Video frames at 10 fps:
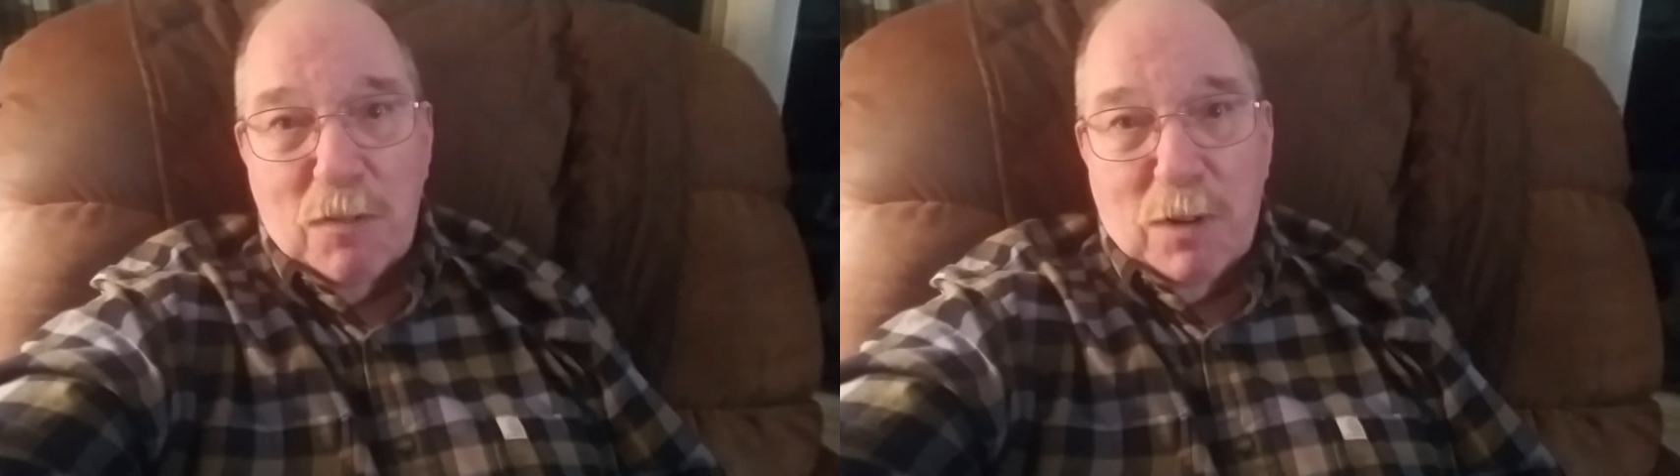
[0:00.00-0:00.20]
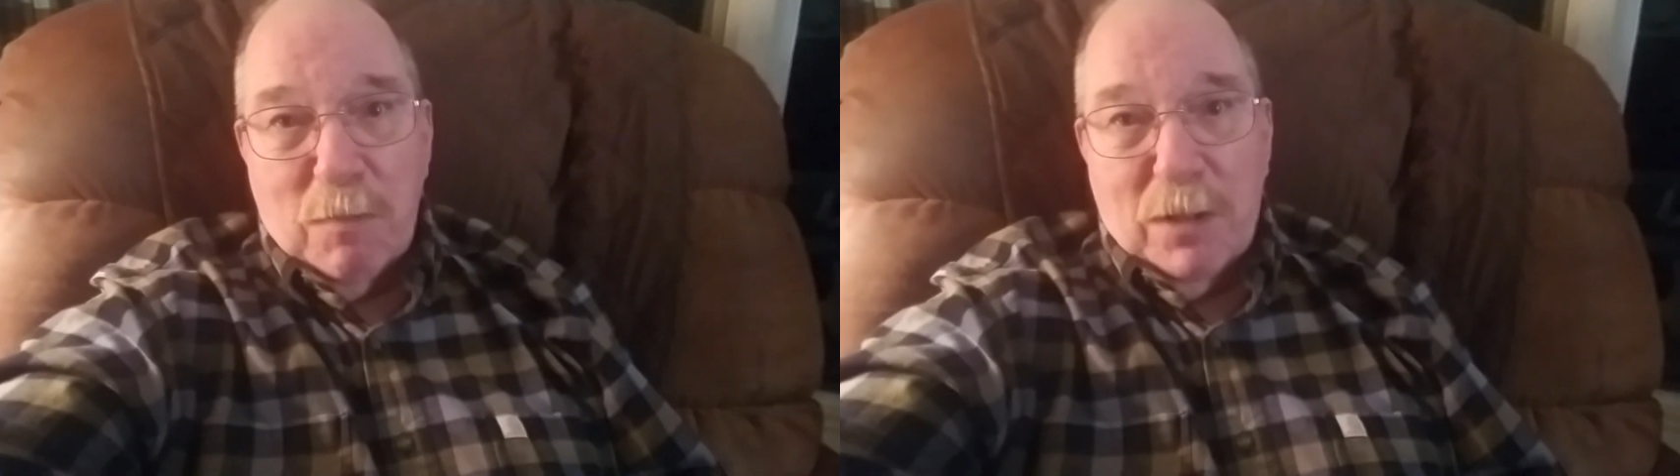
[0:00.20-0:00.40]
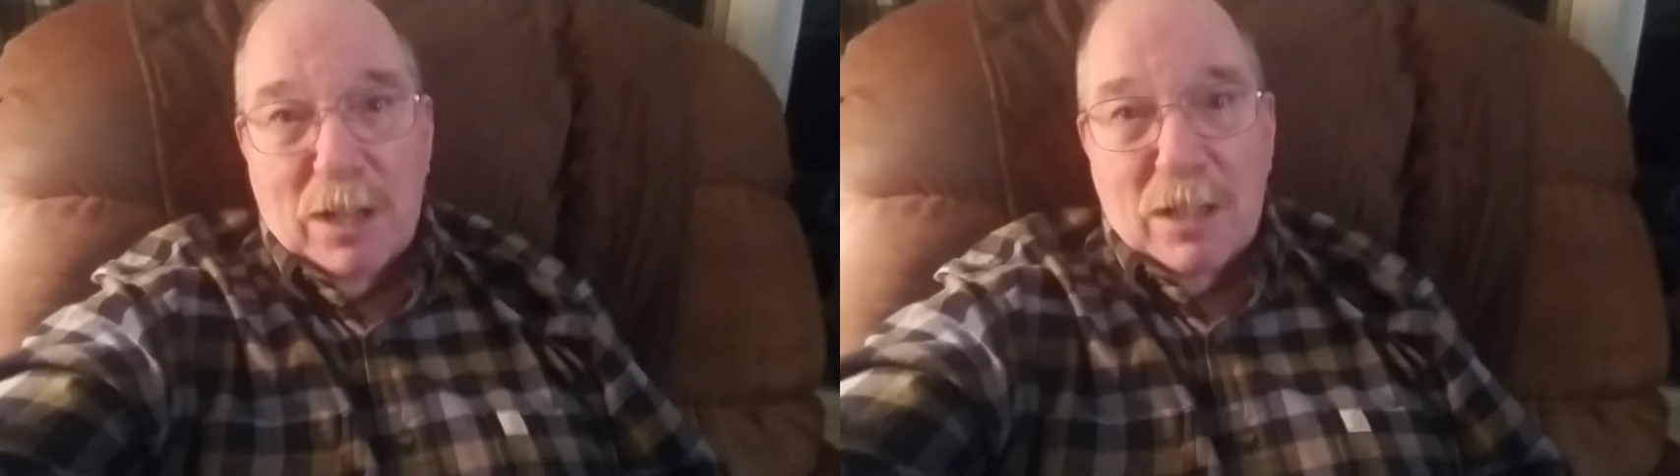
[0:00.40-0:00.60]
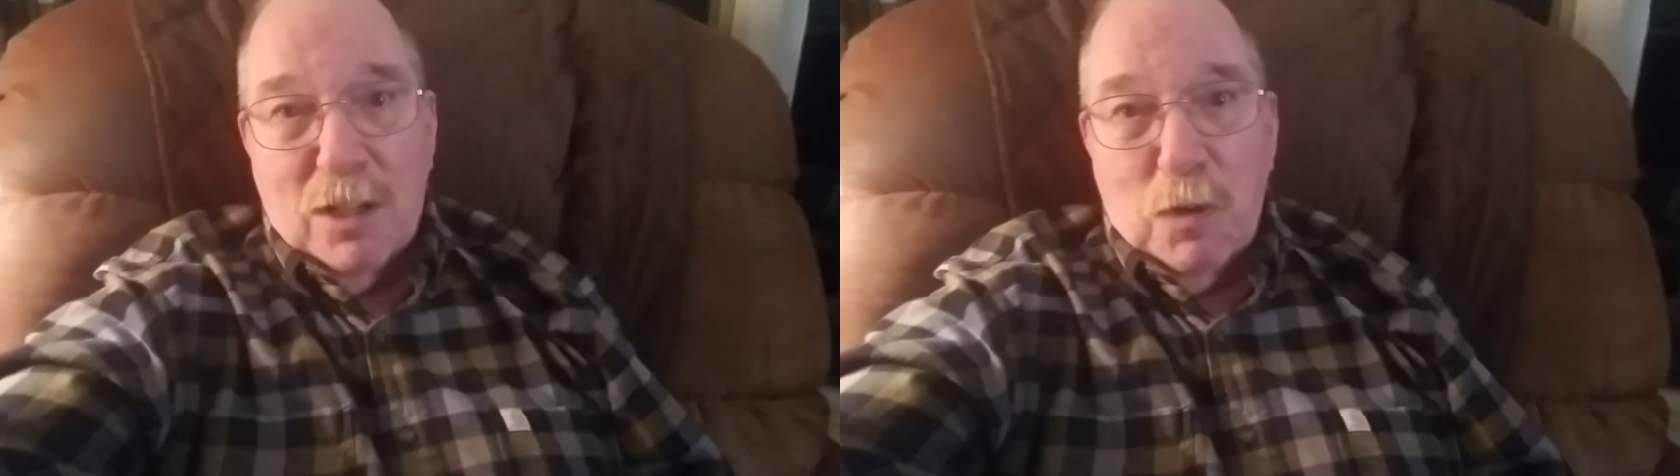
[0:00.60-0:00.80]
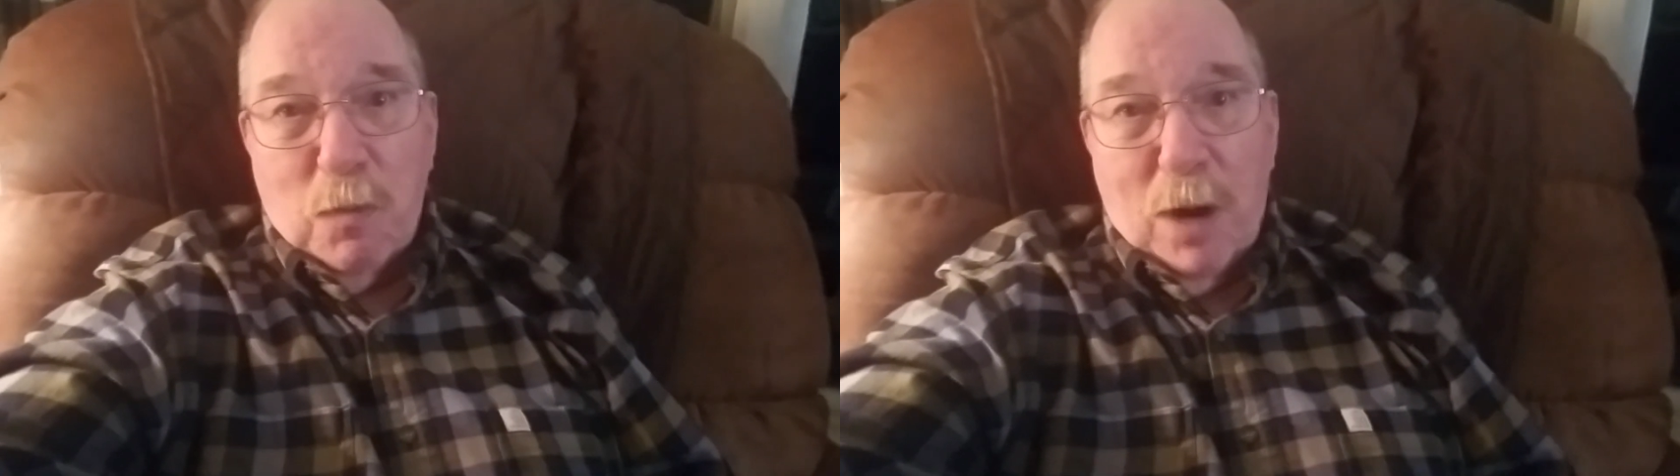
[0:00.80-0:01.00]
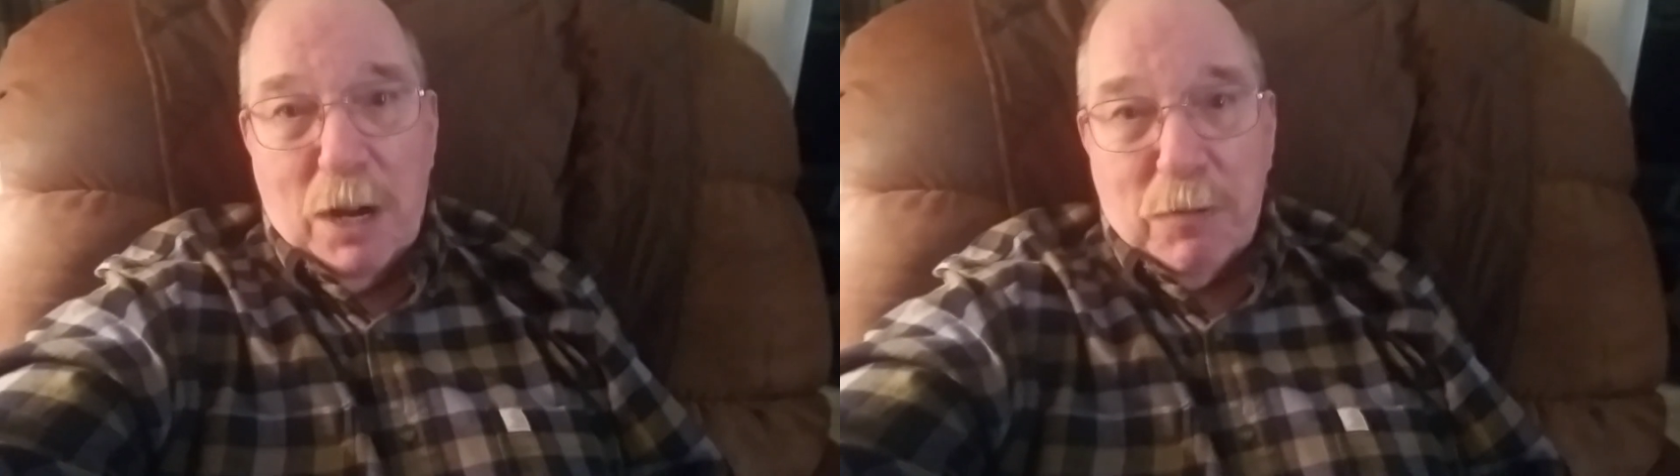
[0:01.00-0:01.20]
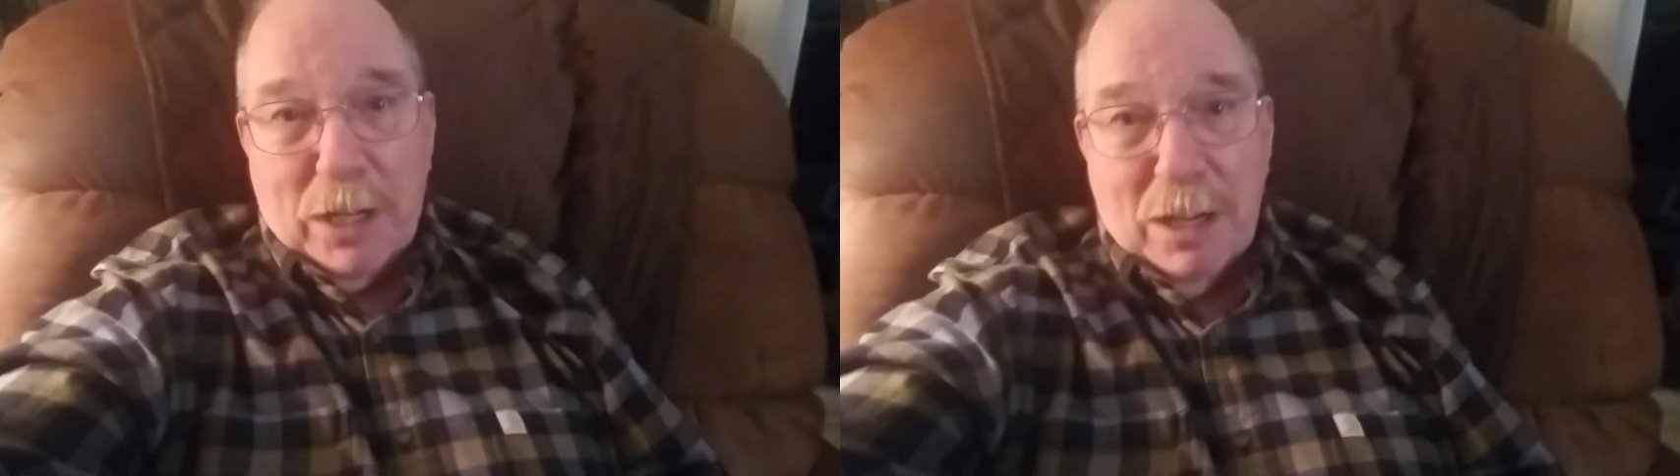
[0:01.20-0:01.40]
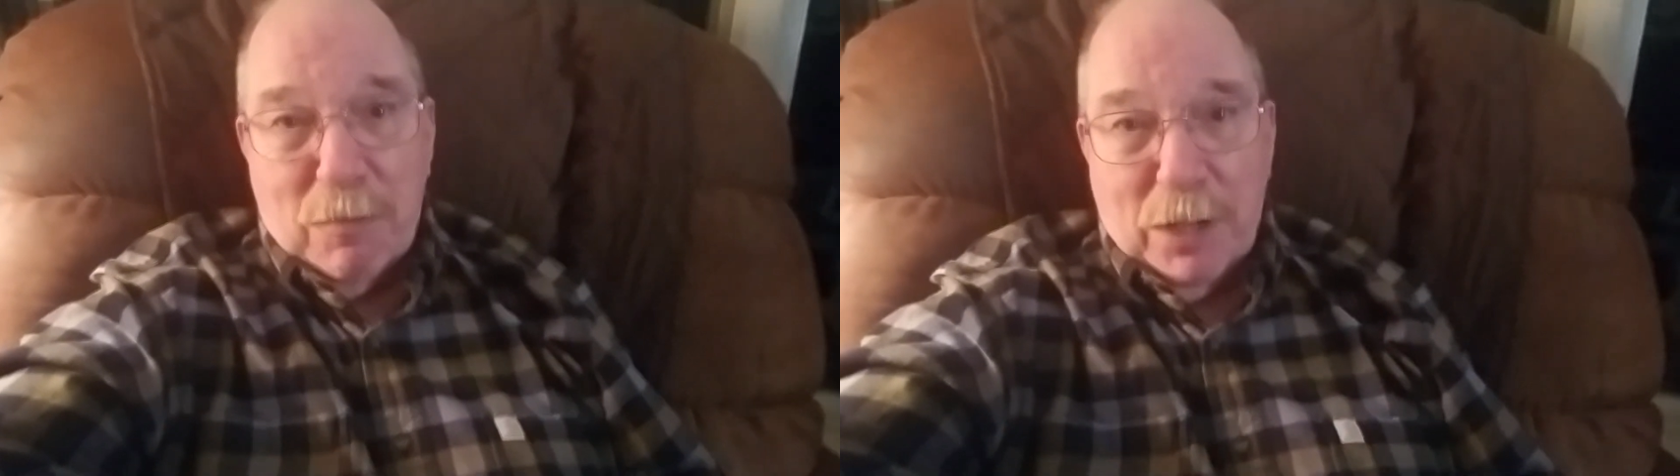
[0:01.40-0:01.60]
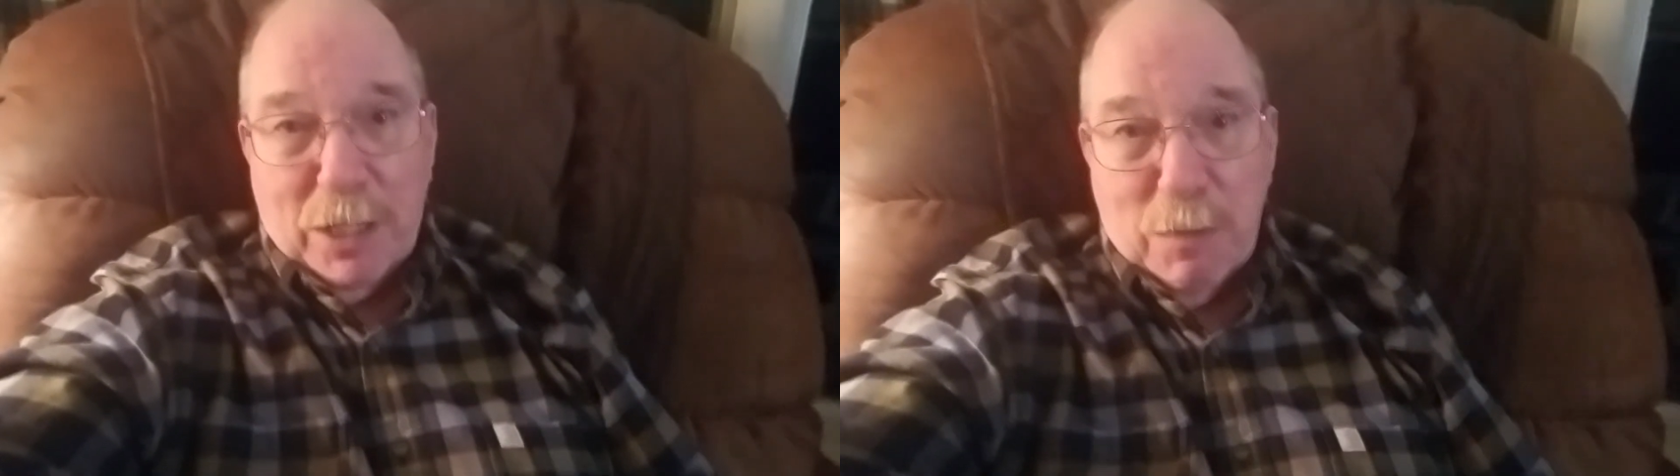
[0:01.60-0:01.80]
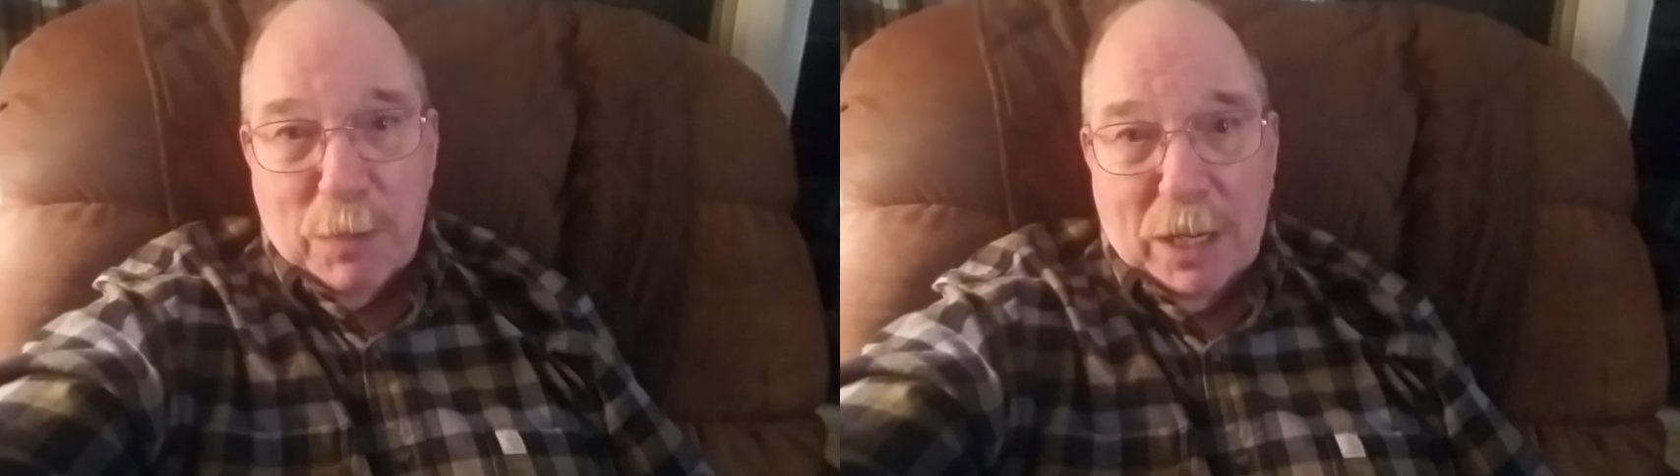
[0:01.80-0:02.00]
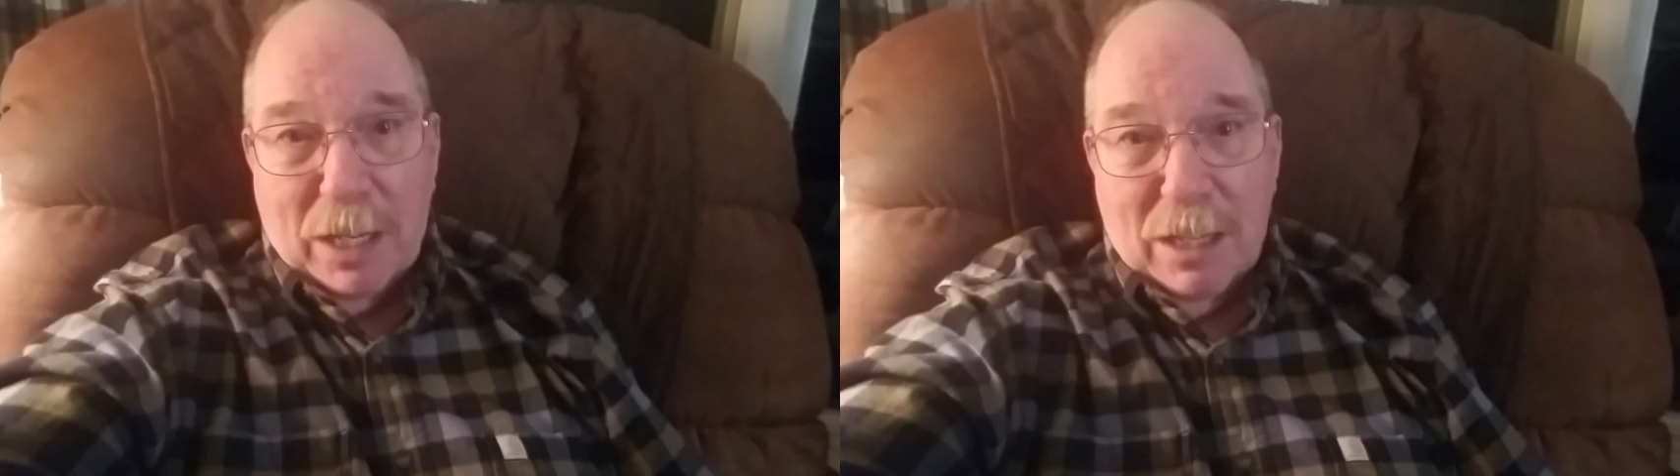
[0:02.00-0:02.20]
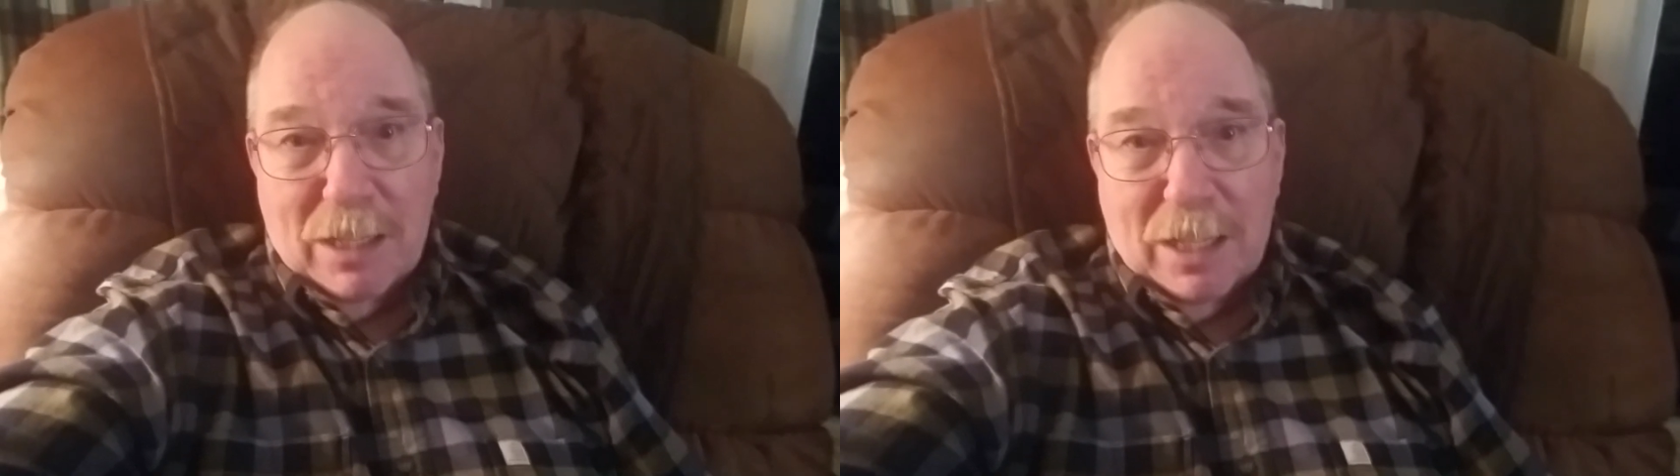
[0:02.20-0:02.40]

from the water recovery company